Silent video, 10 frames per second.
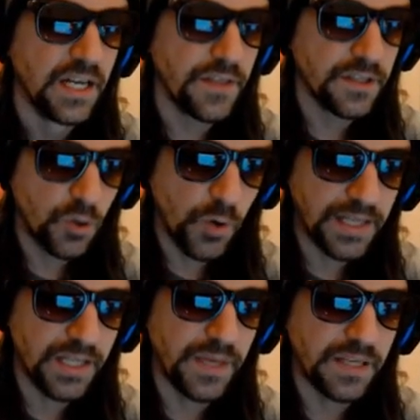then
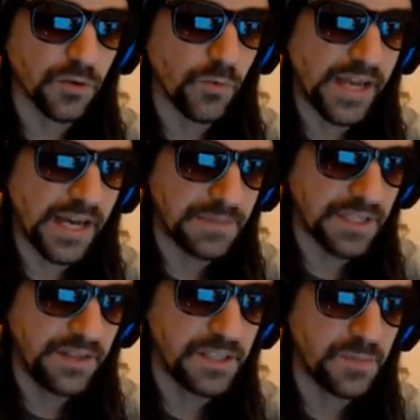quickly make your way up
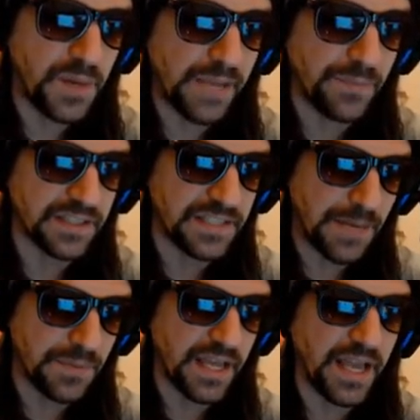to this pipe at the
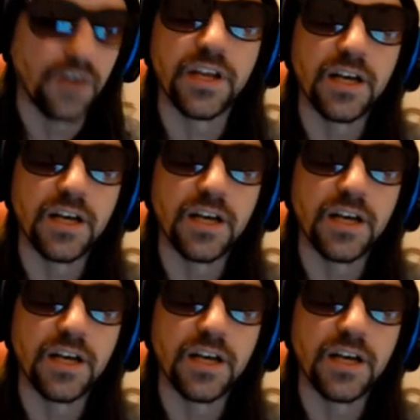top of the area